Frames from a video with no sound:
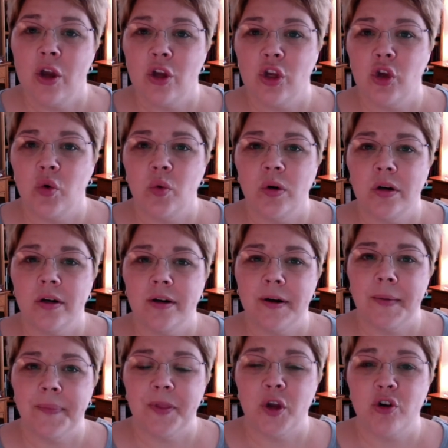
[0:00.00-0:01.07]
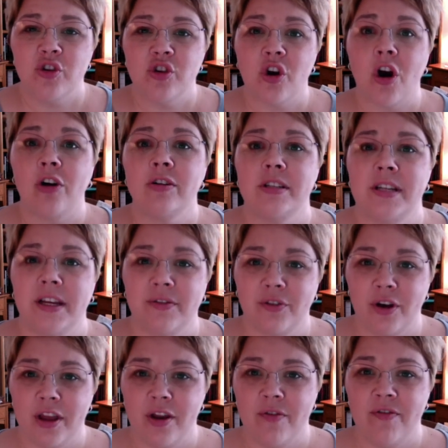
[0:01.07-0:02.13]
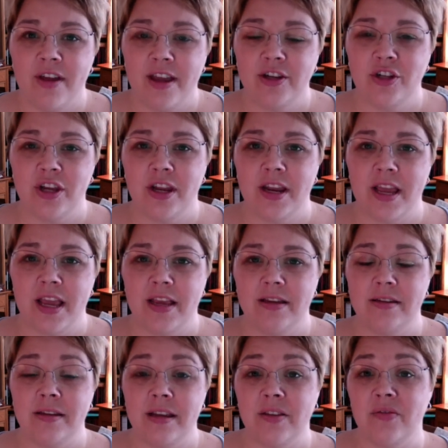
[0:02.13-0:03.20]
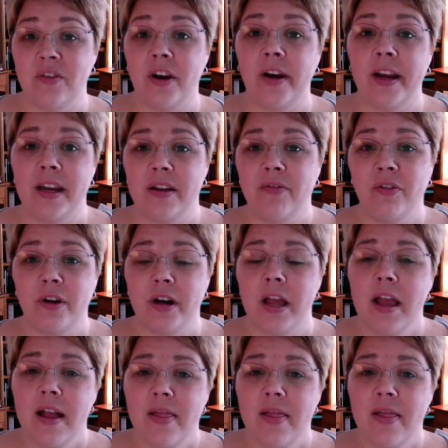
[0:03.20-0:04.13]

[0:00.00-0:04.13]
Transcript: your yardstick for innovation is very different